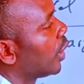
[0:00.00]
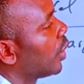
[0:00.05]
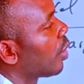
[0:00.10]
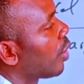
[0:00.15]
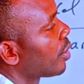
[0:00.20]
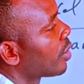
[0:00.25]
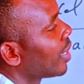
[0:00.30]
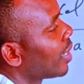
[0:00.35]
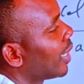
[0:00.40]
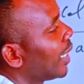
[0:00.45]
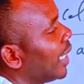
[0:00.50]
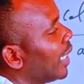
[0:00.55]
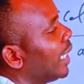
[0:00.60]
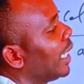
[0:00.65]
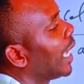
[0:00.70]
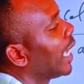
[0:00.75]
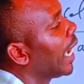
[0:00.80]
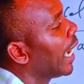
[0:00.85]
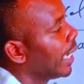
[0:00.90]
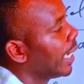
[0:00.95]
doesn't
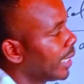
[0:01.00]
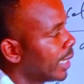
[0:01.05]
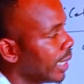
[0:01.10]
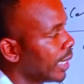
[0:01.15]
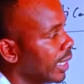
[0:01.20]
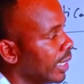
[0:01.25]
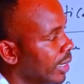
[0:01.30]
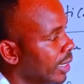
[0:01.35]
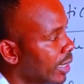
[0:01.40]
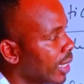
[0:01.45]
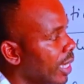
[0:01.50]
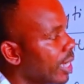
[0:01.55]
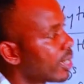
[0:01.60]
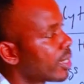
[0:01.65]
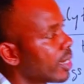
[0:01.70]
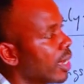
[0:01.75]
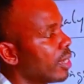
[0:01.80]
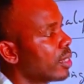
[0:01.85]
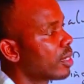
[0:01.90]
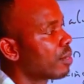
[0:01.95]
really end a
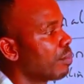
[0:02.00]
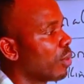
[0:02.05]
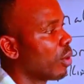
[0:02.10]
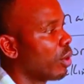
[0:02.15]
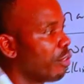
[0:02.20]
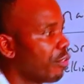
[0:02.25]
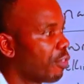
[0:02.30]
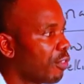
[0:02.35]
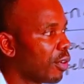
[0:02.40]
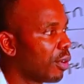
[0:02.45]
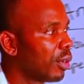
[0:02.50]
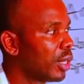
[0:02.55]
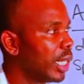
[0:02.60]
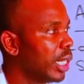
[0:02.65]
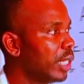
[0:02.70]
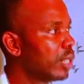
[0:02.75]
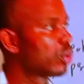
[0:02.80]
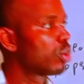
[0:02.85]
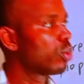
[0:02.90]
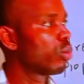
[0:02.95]
sentence, but it falls
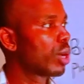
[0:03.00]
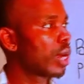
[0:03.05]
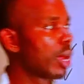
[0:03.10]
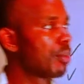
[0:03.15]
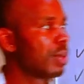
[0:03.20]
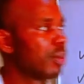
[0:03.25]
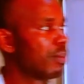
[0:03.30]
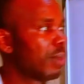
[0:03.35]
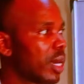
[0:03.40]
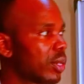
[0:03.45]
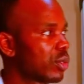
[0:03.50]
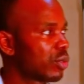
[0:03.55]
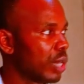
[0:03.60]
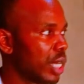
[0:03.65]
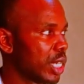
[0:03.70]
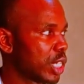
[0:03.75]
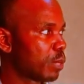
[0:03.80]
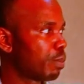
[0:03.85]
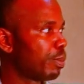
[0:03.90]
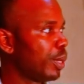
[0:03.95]
into what I'm about to
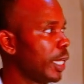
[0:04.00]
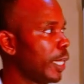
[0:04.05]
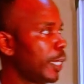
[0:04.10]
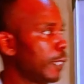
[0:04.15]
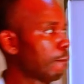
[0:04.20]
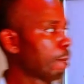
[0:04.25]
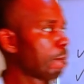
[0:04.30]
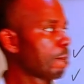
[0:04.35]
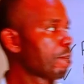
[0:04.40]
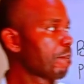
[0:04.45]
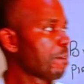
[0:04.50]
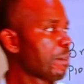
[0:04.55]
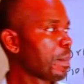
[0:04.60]
explain.